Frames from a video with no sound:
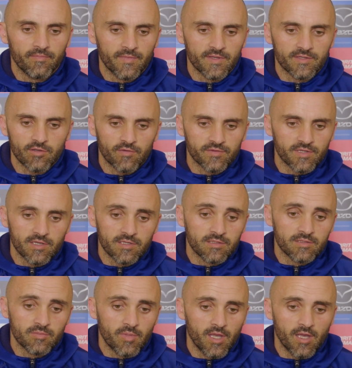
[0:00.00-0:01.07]
this
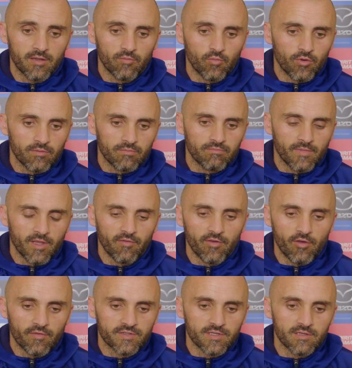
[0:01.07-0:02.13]
off-season's about, and what
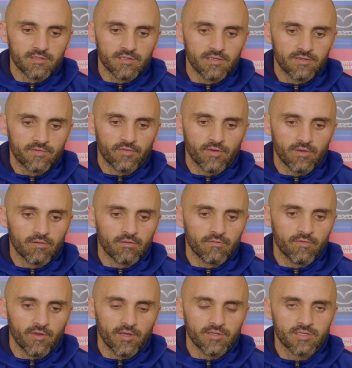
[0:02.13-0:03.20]
every off-season is
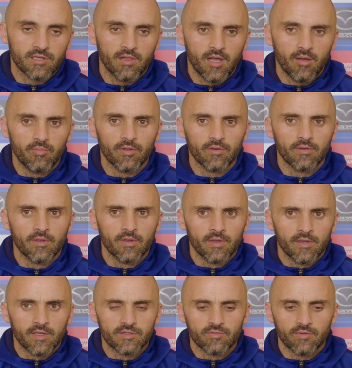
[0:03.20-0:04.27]
for each club. But
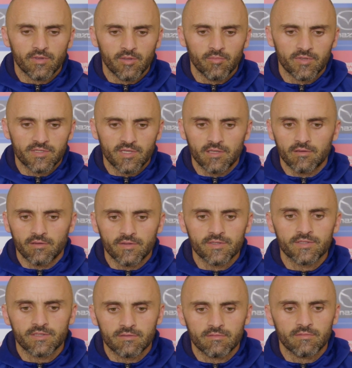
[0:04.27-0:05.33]
it's in particular
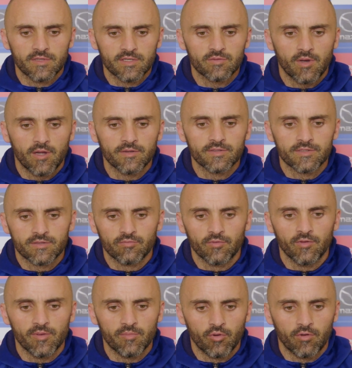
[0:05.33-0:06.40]
this one is
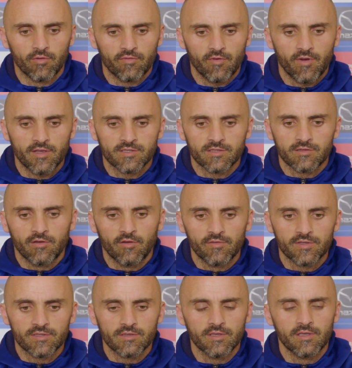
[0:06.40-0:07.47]
really important for us.
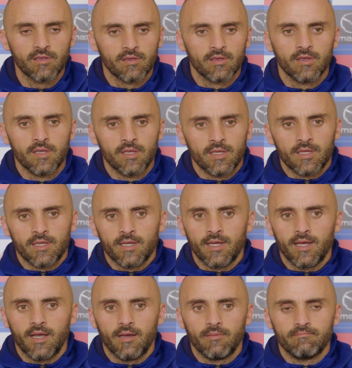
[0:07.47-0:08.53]
Obviously,
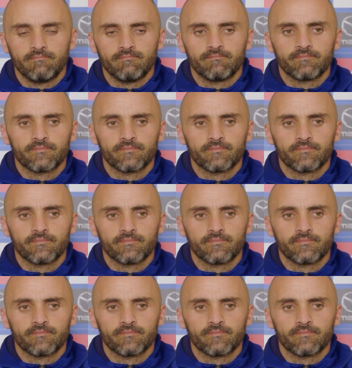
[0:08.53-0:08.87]
I'm